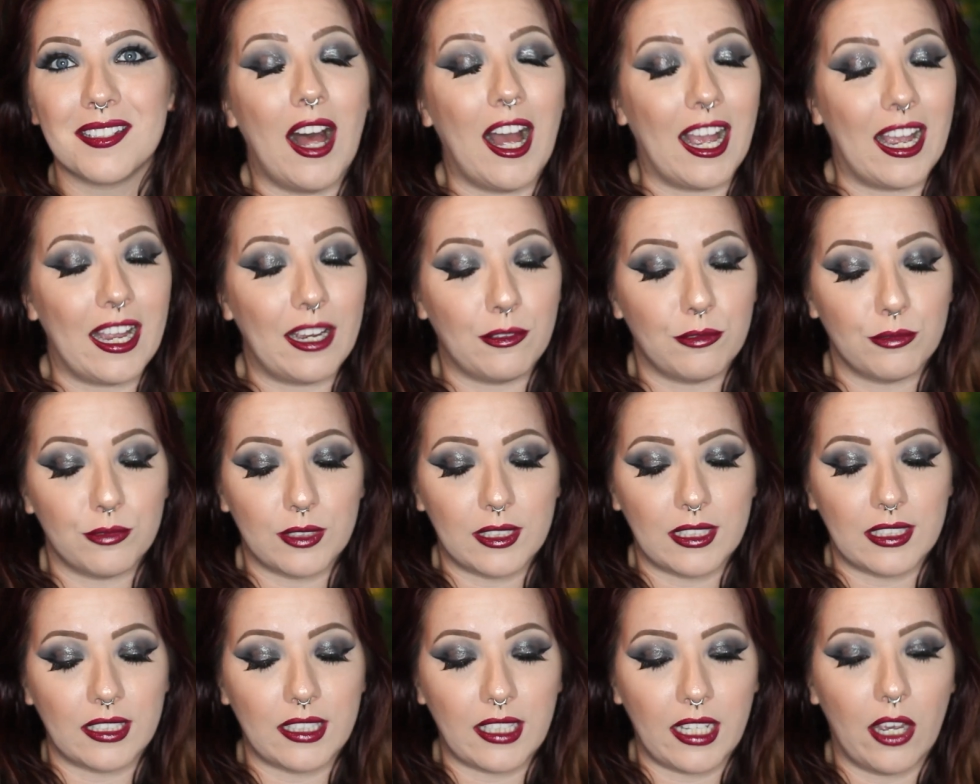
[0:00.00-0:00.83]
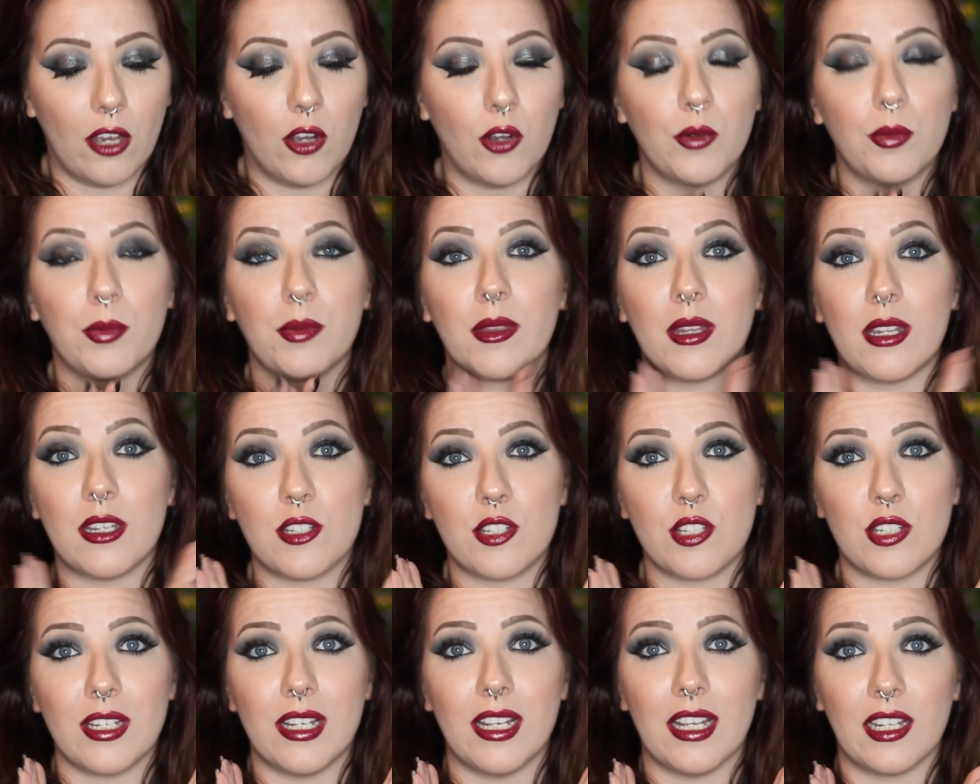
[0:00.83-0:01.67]
I really hope that
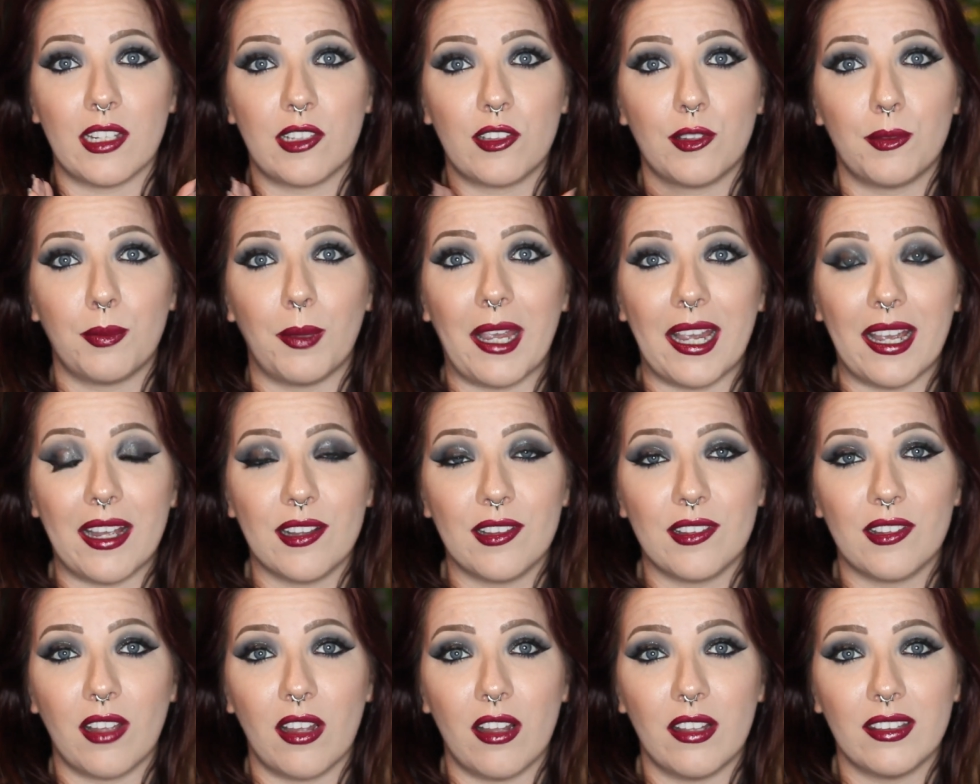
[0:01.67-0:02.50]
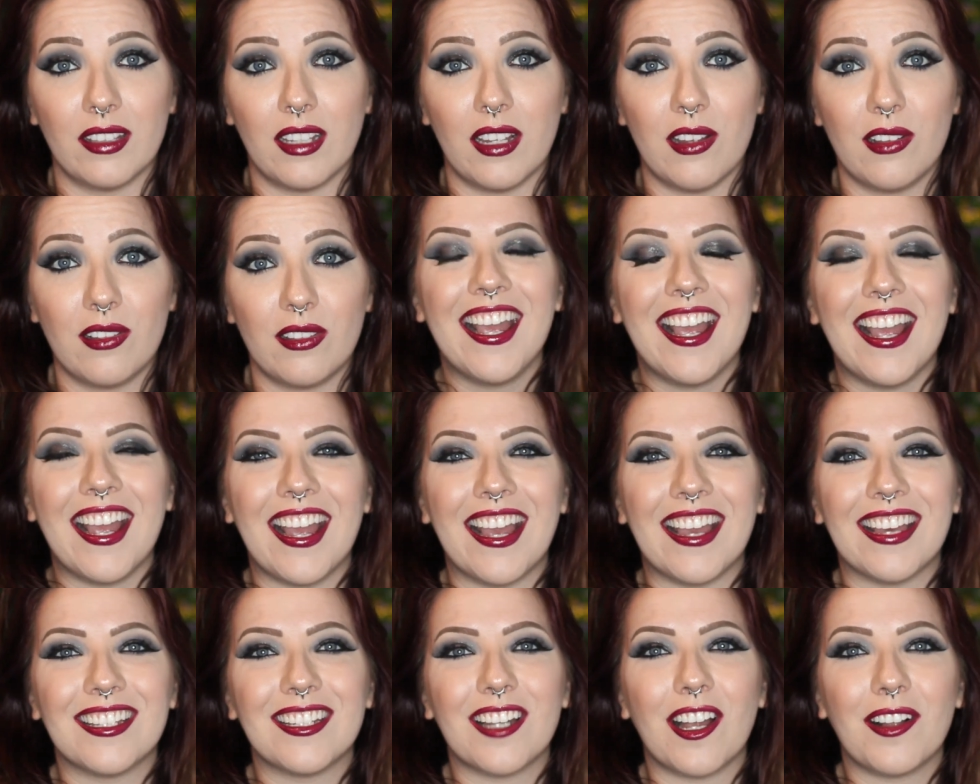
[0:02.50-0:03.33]
she expands on this
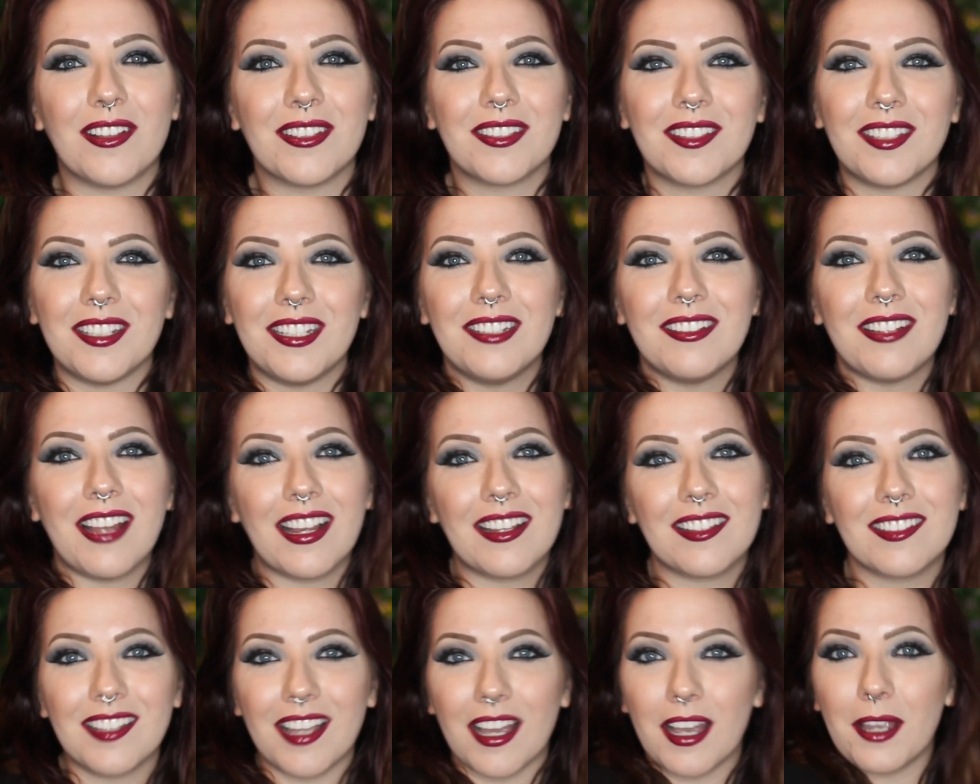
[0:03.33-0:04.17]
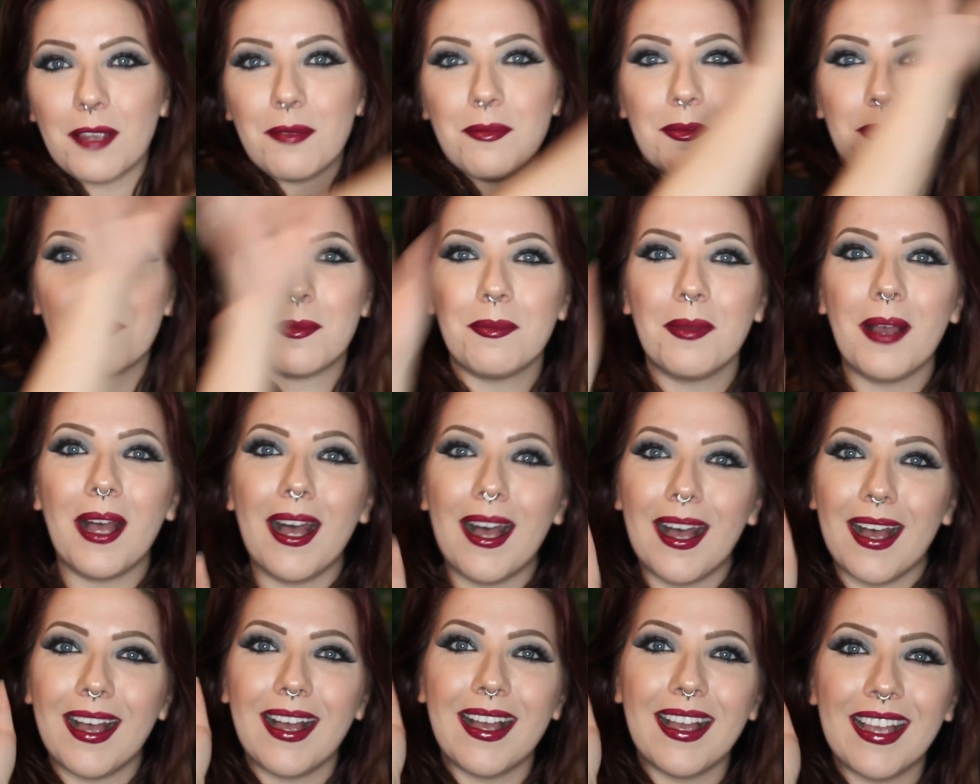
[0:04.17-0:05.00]
and I'll see you next time.
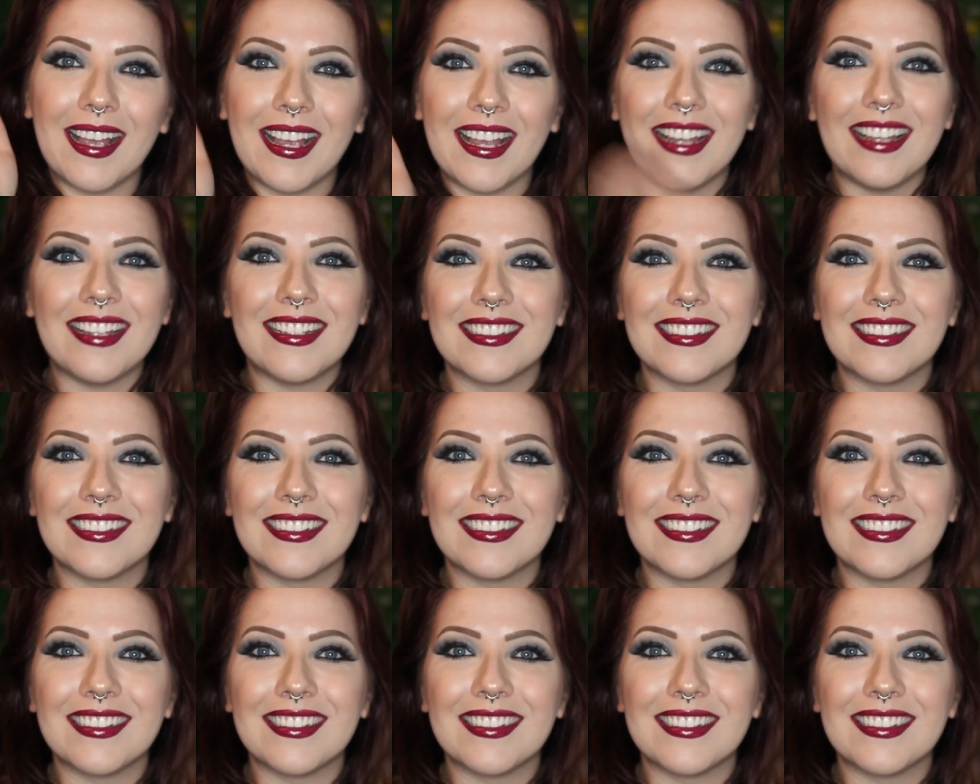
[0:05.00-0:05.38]
Bye!